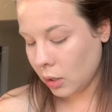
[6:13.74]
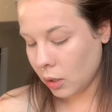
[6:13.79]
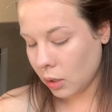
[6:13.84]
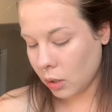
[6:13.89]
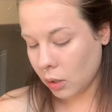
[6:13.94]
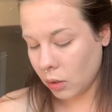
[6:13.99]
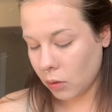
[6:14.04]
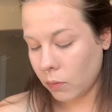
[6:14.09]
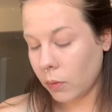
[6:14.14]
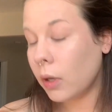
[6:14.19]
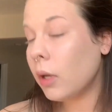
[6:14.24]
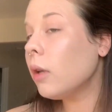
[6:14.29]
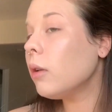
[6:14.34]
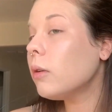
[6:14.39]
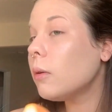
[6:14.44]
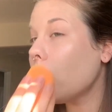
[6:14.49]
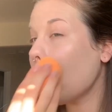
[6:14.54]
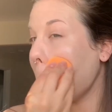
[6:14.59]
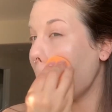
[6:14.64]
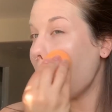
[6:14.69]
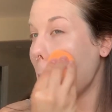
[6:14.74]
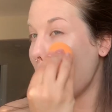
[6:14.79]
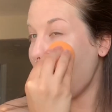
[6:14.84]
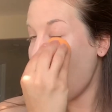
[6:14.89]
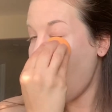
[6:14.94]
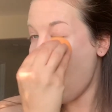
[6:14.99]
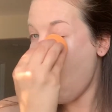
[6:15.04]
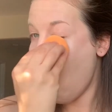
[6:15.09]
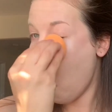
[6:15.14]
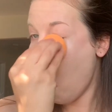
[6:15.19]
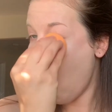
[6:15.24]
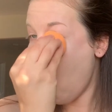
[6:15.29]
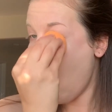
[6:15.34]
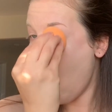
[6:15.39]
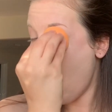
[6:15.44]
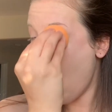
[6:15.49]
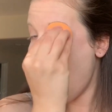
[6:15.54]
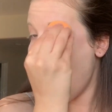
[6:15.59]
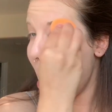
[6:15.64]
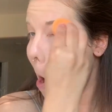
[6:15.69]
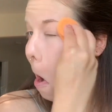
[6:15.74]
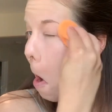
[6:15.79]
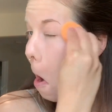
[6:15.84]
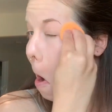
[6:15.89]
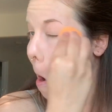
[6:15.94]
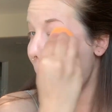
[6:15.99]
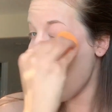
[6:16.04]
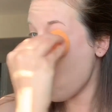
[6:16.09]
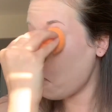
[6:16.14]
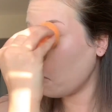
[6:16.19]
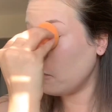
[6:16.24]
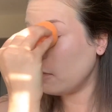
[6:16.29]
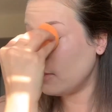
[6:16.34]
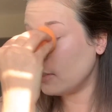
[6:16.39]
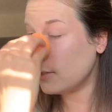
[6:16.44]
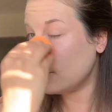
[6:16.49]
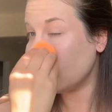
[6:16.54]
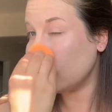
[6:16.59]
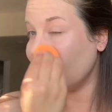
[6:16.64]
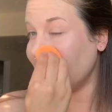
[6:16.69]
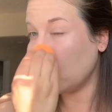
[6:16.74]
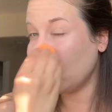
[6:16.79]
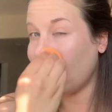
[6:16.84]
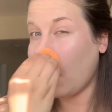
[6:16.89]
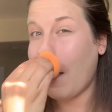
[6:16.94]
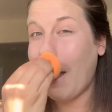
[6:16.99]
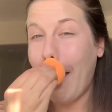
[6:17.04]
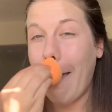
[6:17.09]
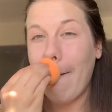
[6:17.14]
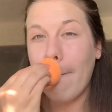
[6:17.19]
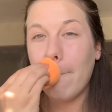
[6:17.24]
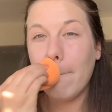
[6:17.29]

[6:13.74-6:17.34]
go in with this little guy